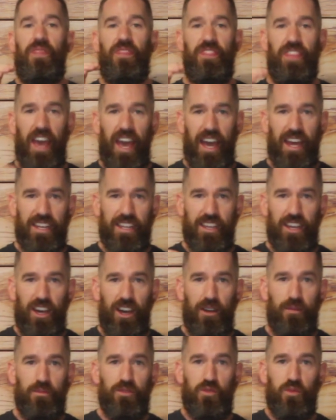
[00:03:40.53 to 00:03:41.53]
That
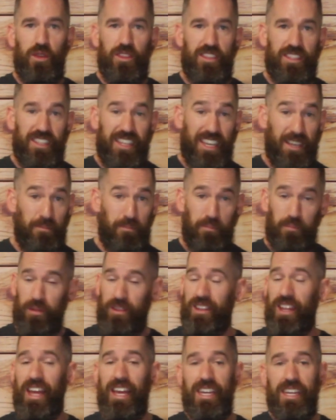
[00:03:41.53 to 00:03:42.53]
comes with
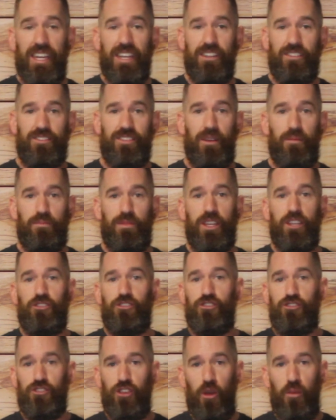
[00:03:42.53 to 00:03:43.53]
playing something
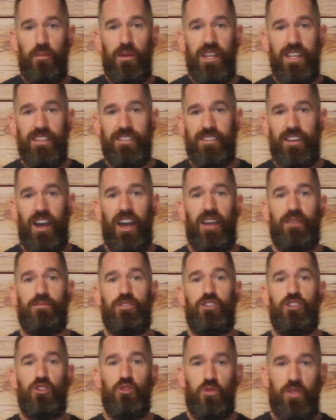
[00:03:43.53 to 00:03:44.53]
so many times
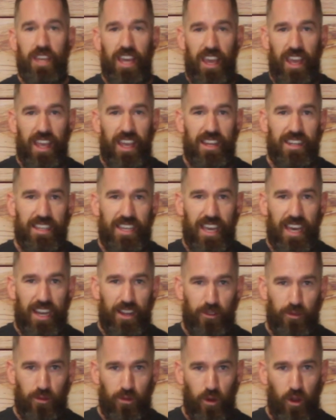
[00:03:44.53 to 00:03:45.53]
that you can't get
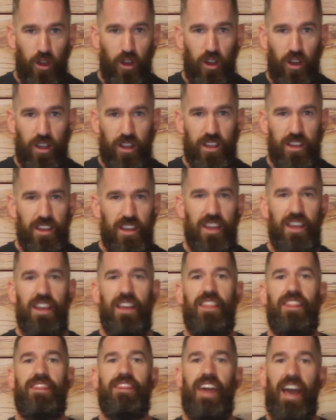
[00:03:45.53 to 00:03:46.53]
it wrong.
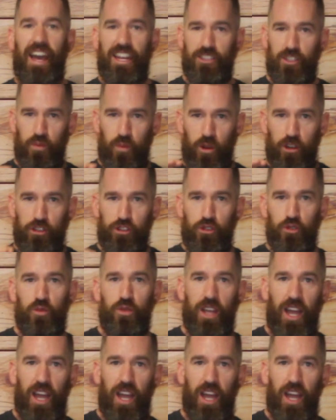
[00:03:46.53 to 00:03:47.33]
That's where true